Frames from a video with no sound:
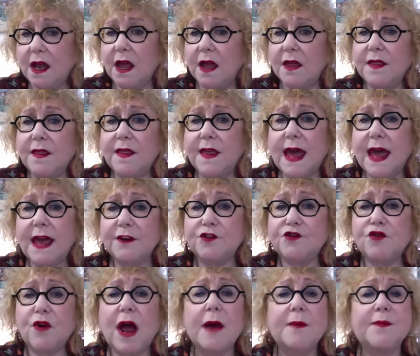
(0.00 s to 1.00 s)
that
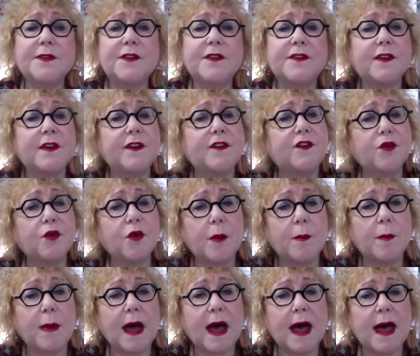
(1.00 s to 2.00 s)
drops us into our
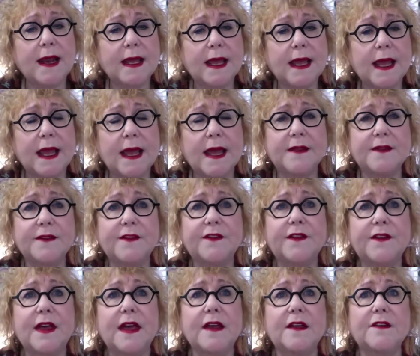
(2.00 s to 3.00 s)
body and
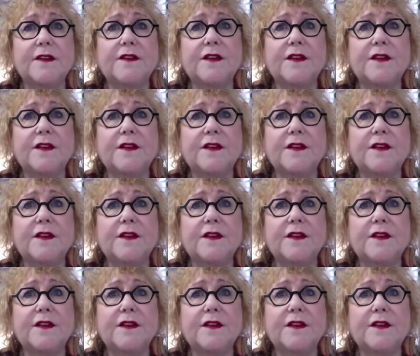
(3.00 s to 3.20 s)
says,